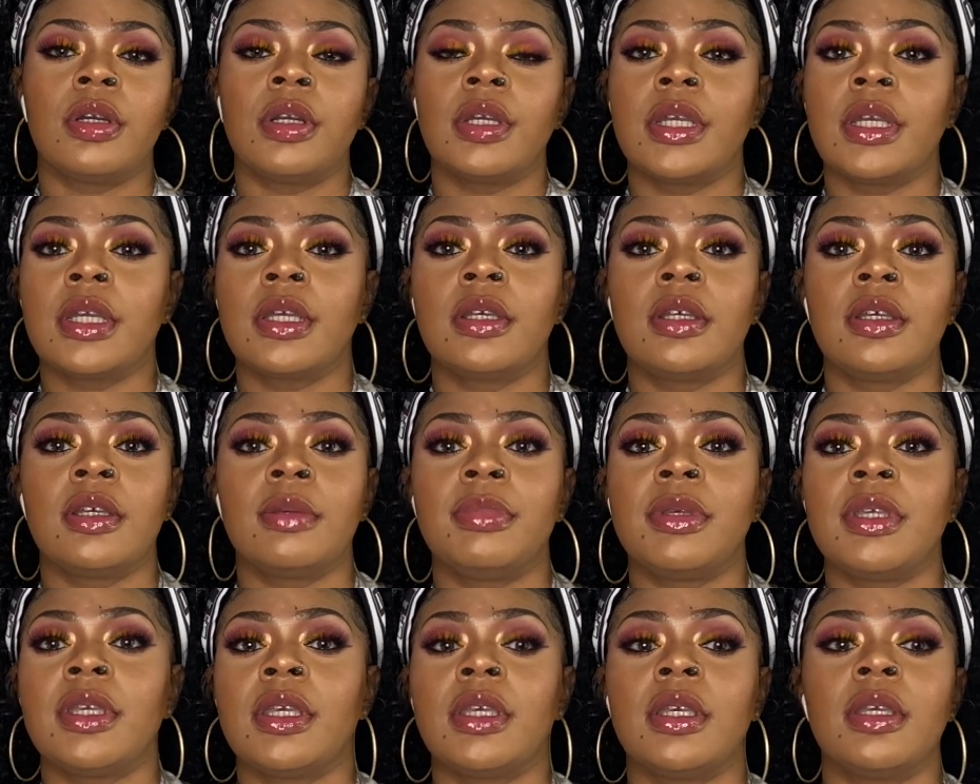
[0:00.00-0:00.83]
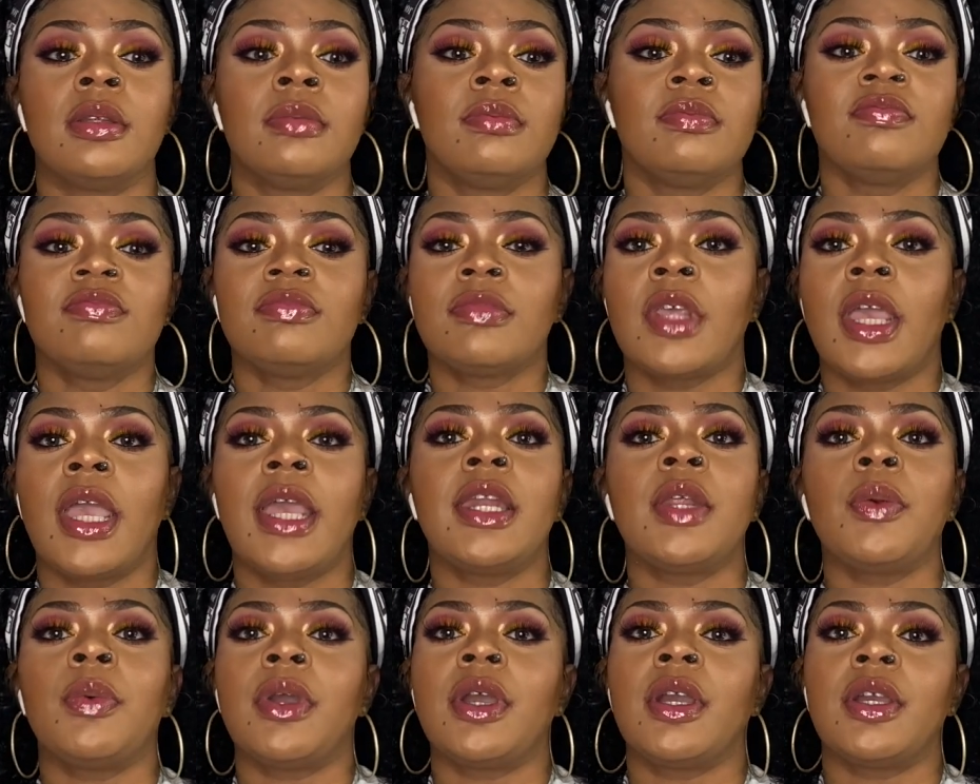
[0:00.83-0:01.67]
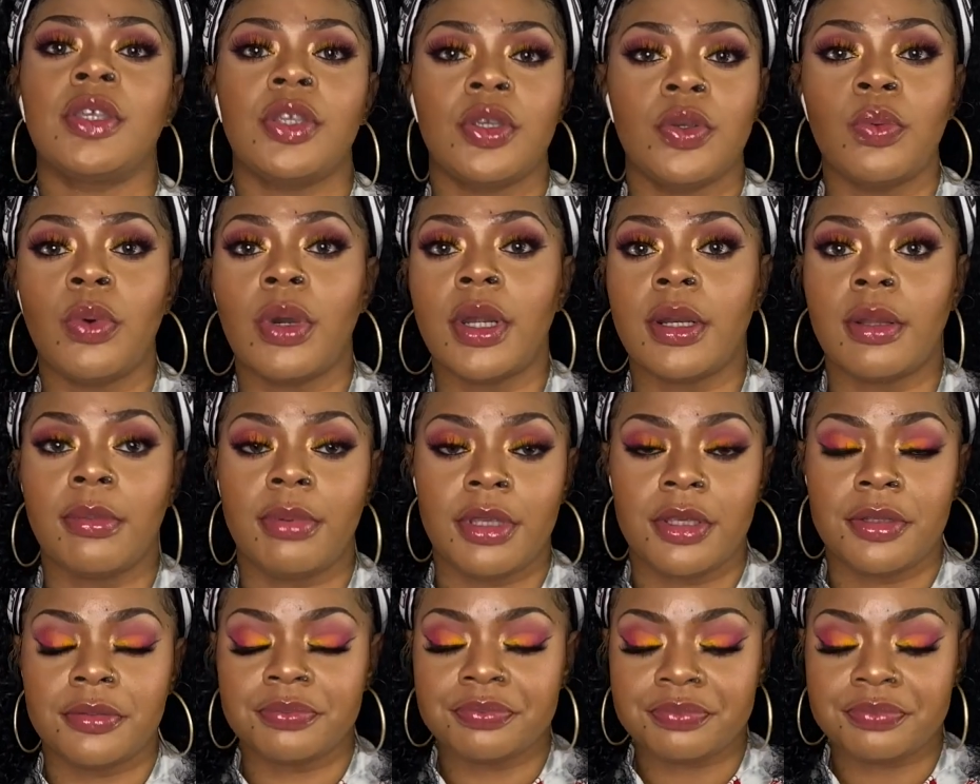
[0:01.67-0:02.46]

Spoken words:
it could be anywhere you want to be.